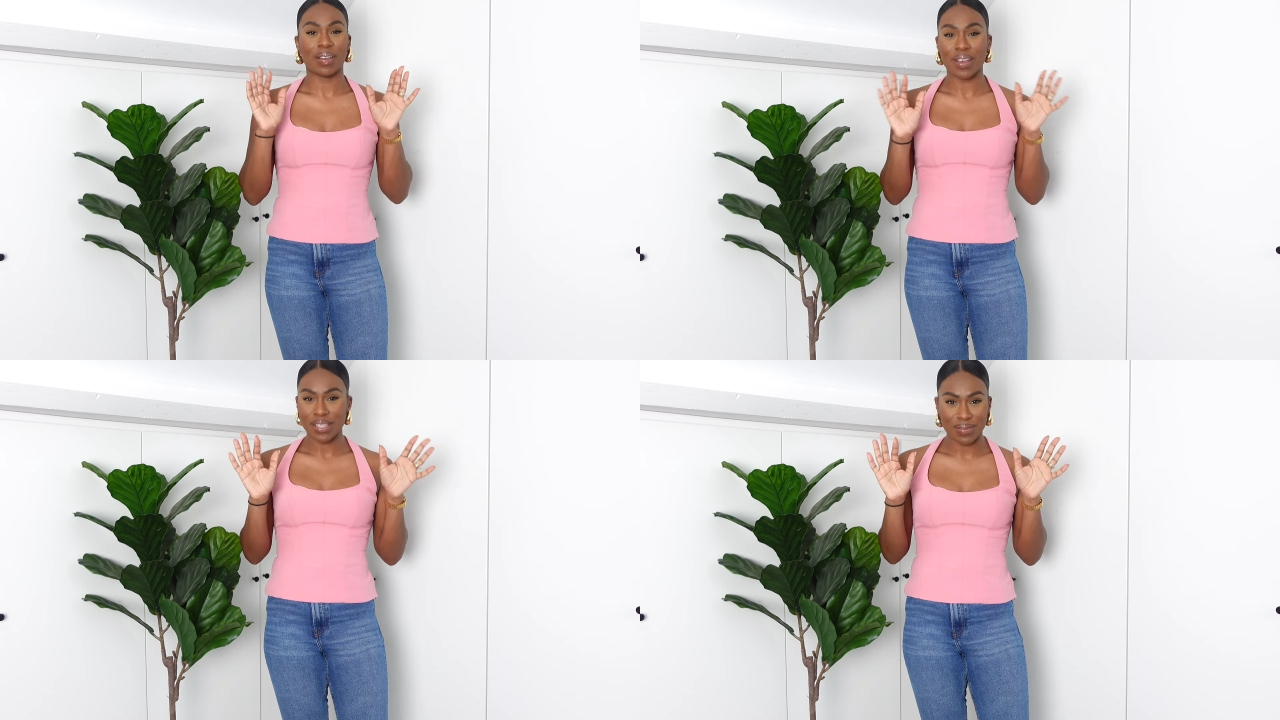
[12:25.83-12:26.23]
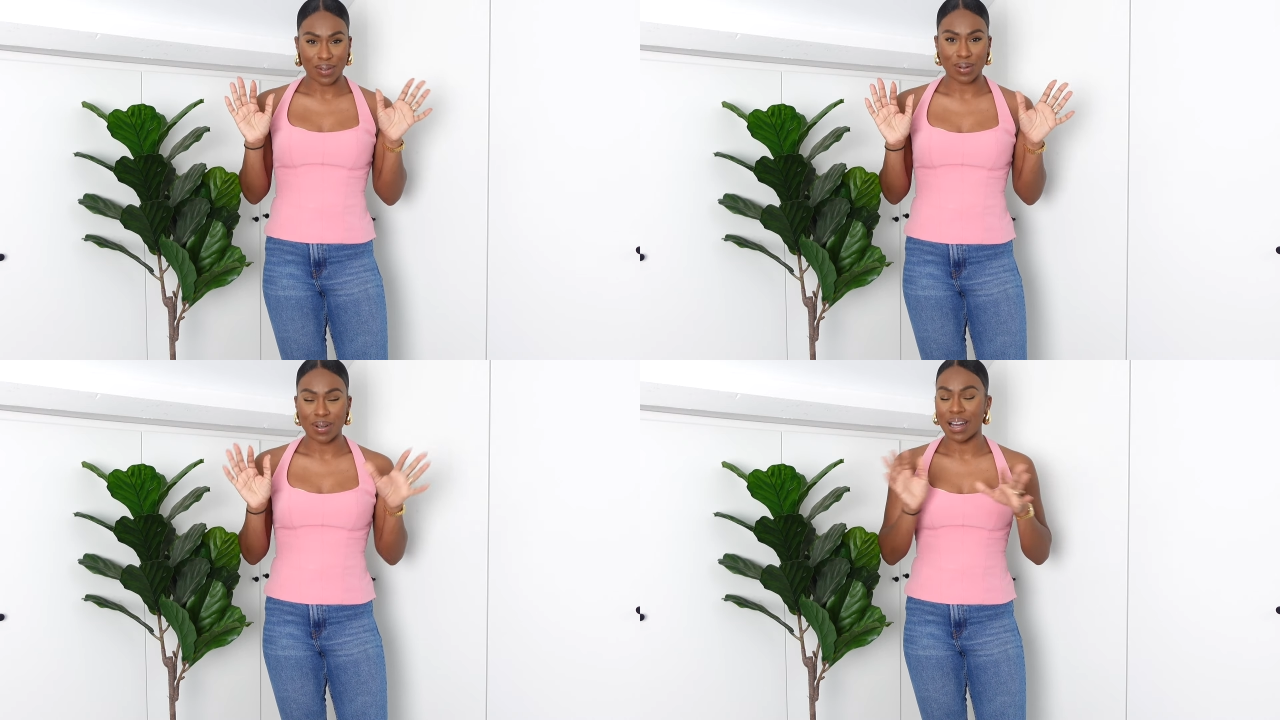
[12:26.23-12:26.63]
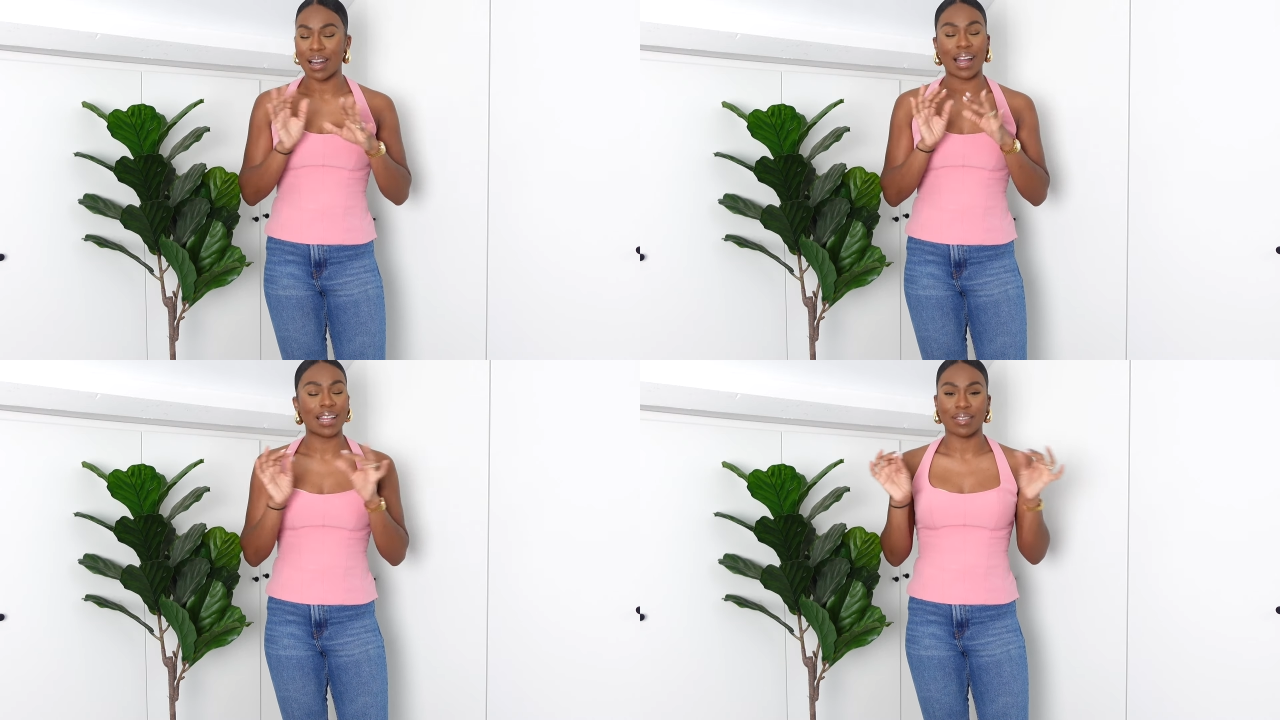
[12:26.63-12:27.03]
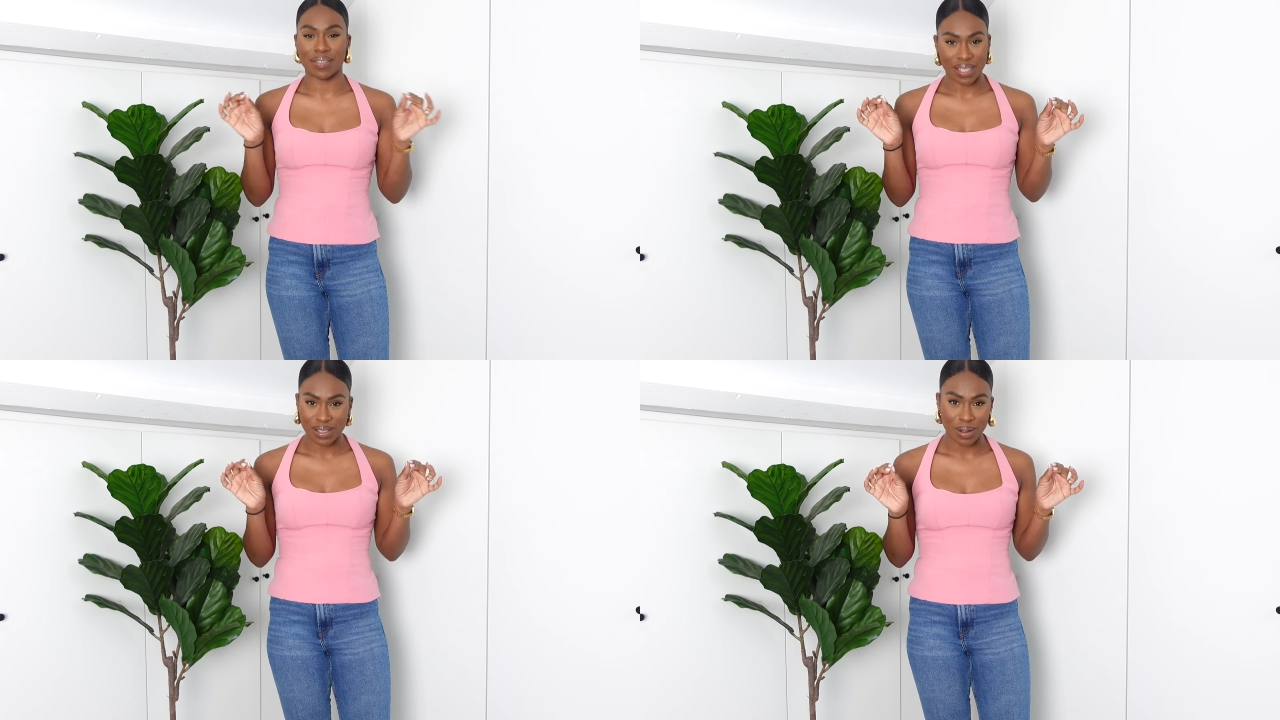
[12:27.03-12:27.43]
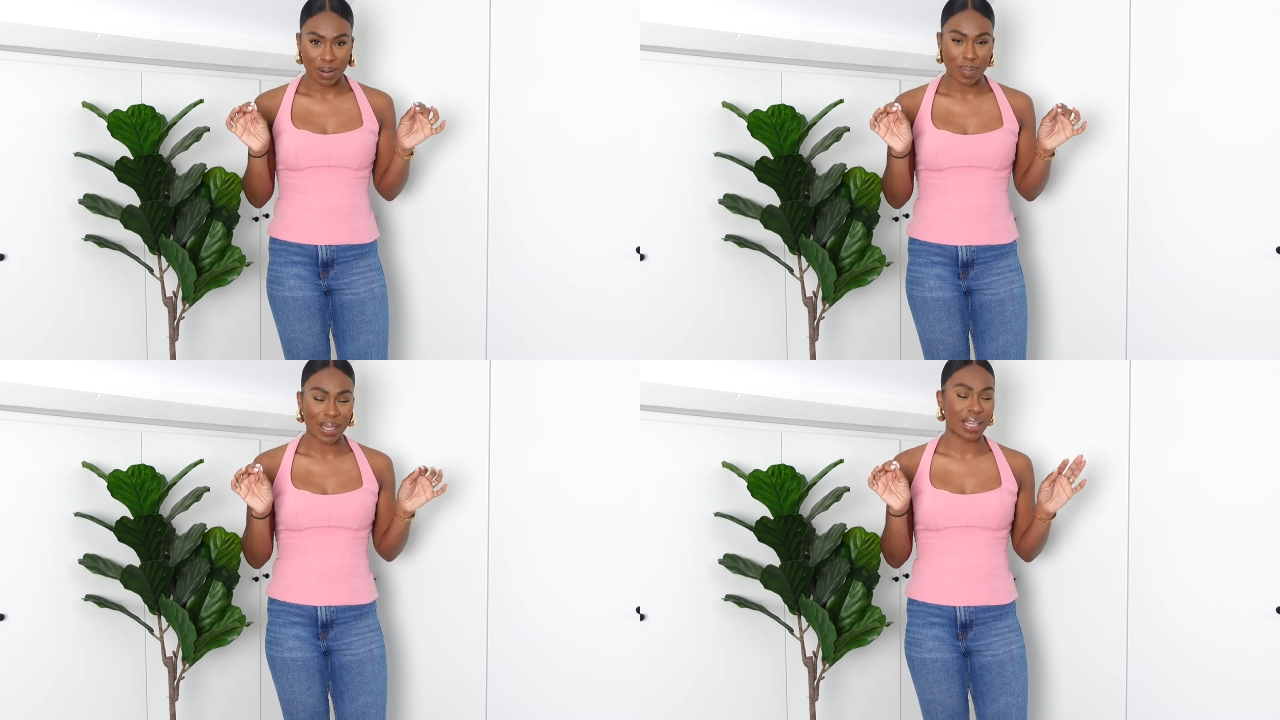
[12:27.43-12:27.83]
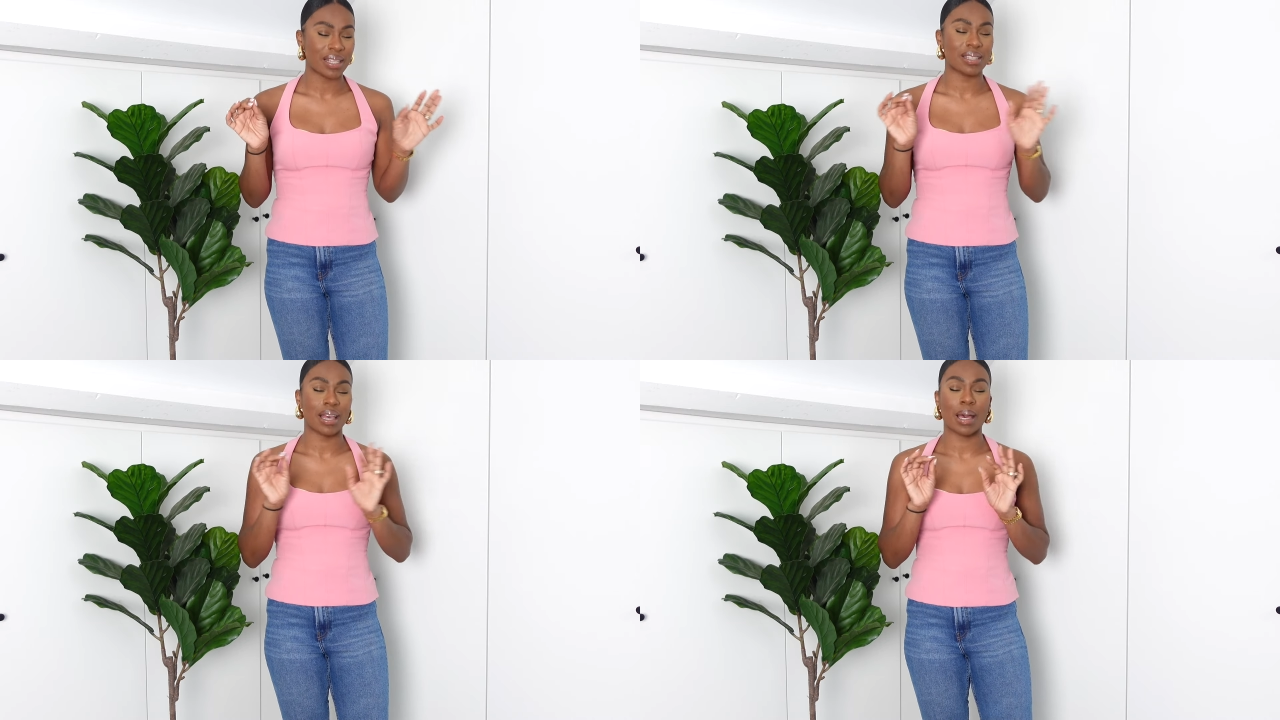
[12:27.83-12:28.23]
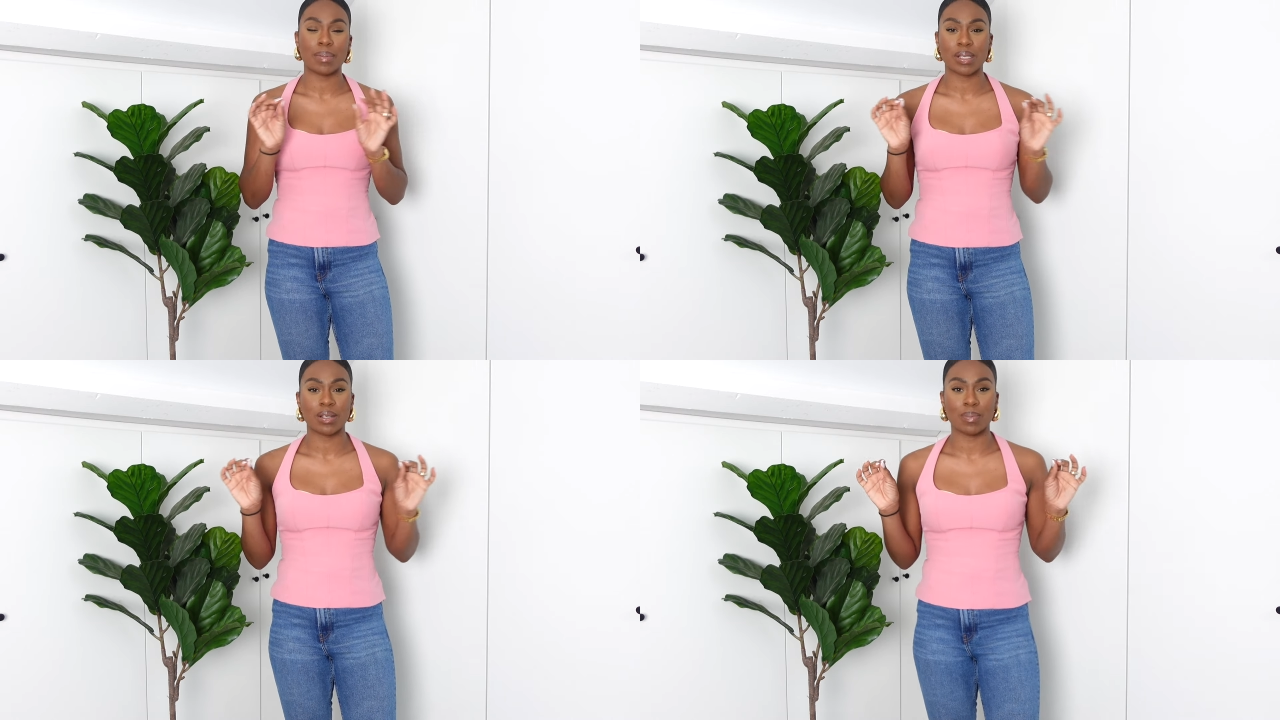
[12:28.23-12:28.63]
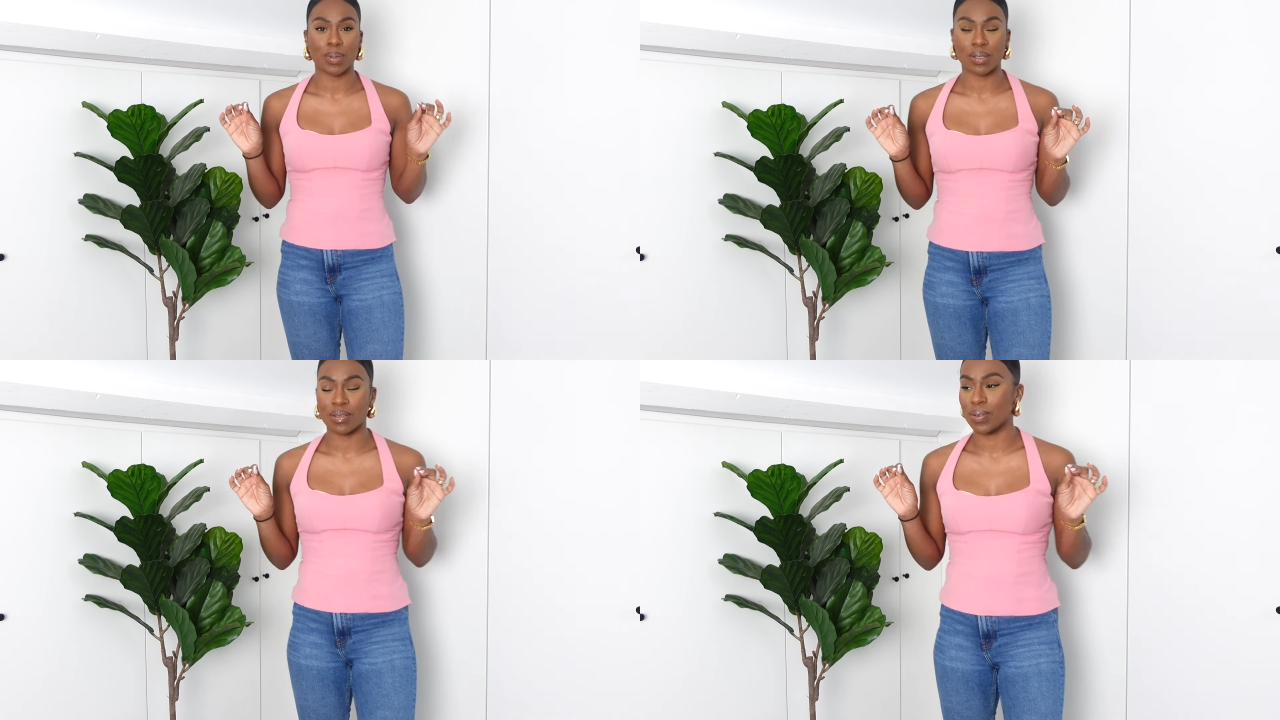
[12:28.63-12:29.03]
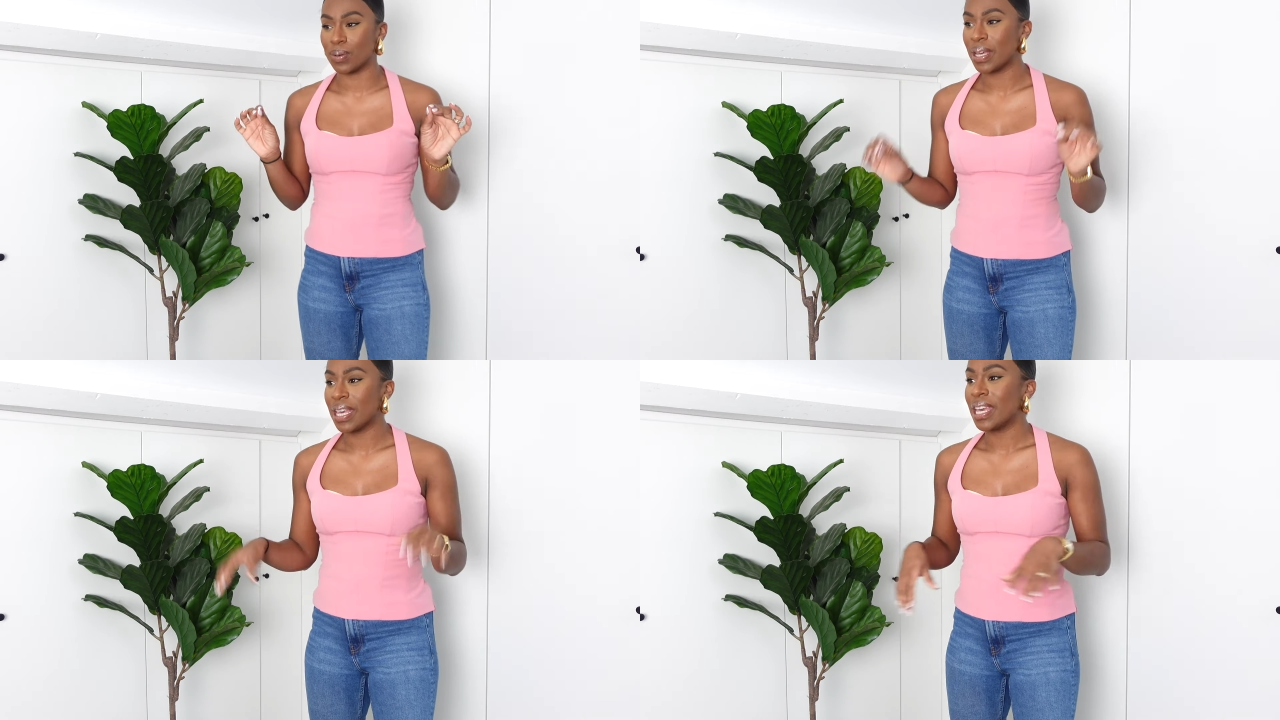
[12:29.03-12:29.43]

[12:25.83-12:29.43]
First of all, I love this top. It's absolutely beautiful.